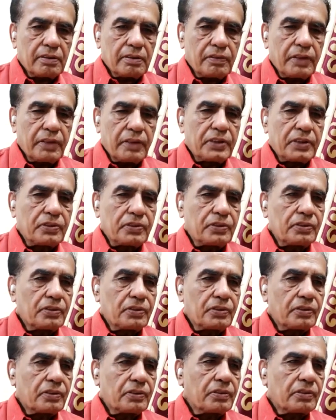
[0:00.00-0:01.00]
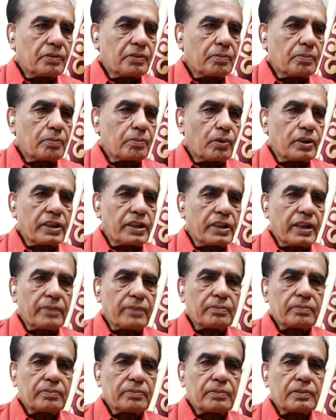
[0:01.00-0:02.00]
free to put
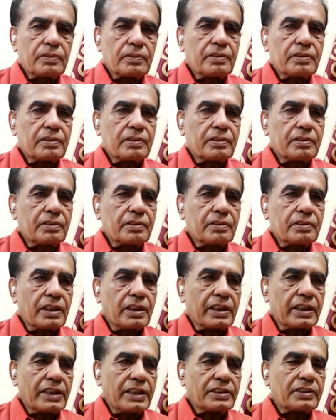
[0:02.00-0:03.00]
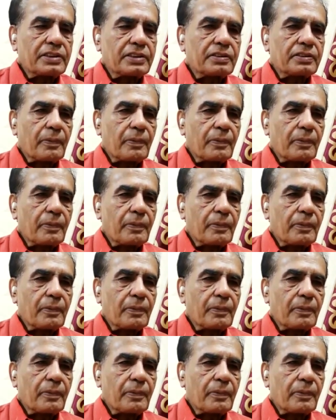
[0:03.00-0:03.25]
them to the guest,